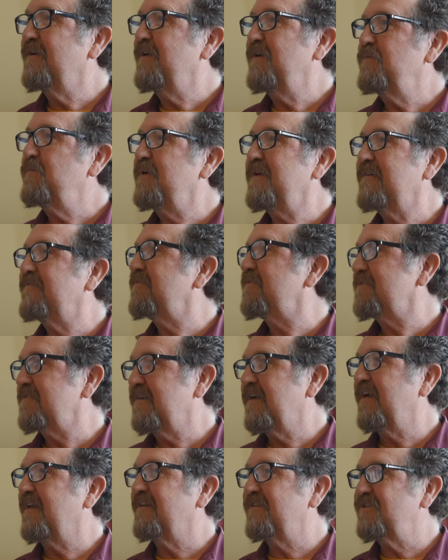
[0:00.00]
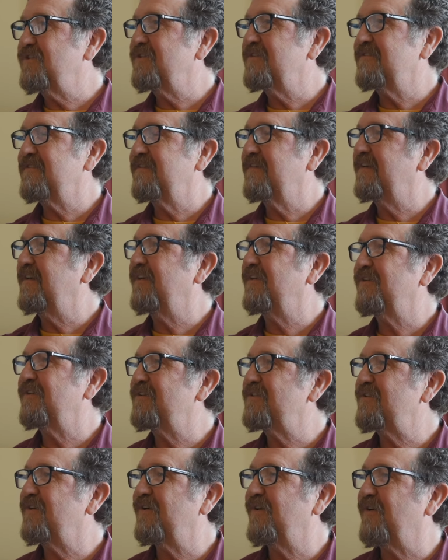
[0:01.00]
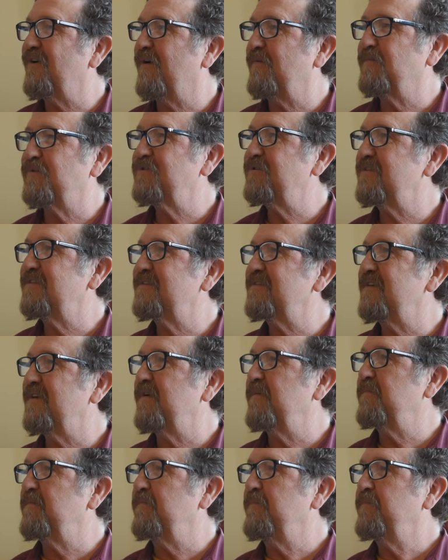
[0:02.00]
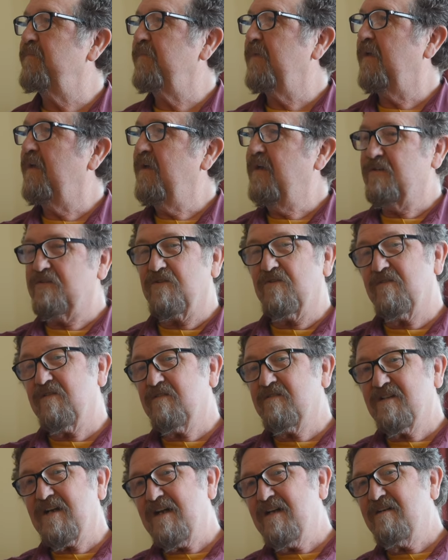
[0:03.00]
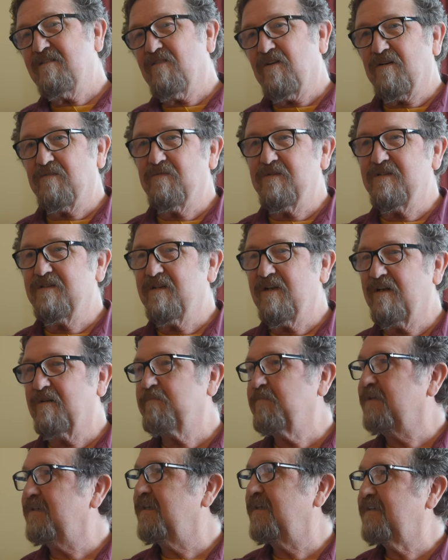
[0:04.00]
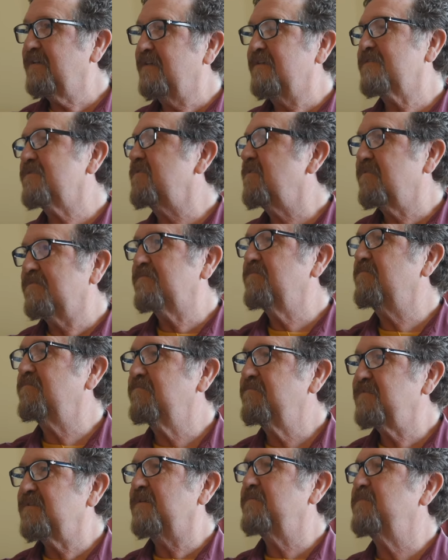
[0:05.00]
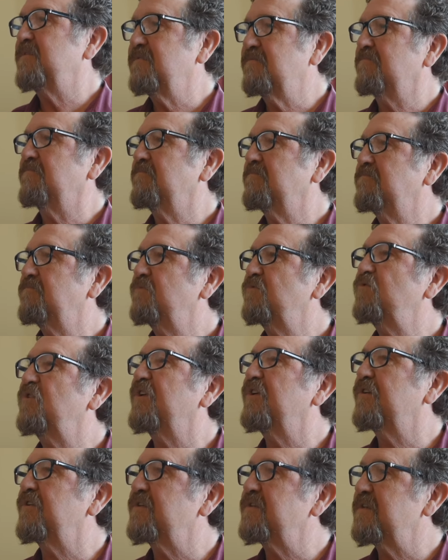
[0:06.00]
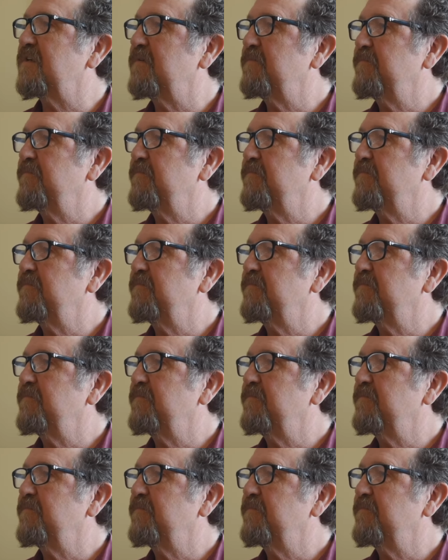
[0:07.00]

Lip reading: we have these analogies in English that are almost the same. So it's kind of always there, but then something triggers them.